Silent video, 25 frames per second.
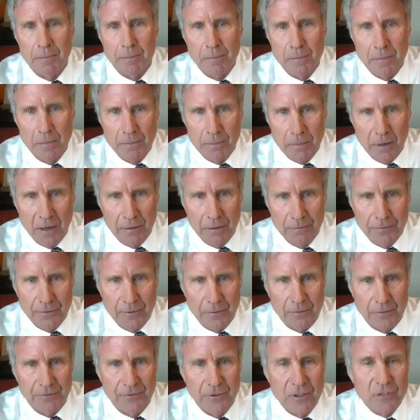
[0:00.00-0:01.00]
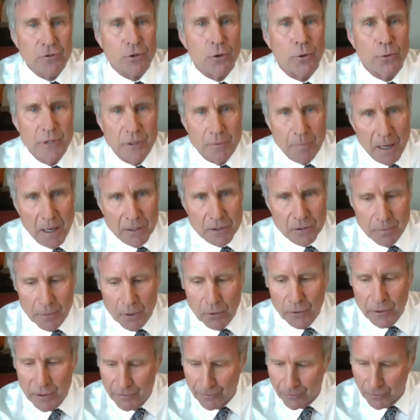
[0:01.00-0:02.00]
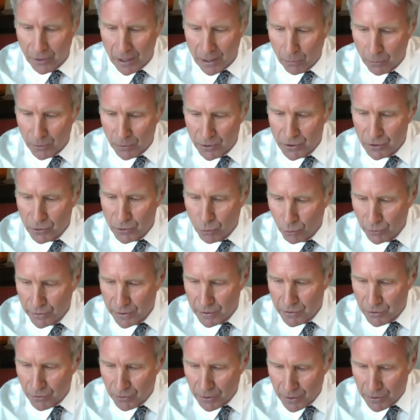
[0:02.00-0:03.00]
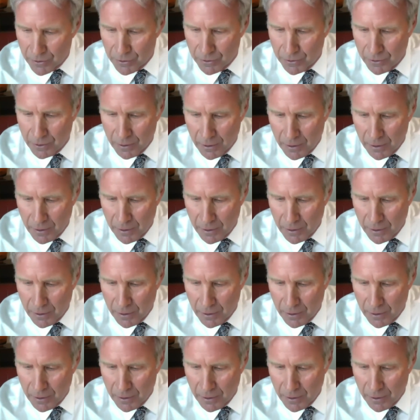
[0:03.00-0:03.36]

of fiscal responsibility for our school districts.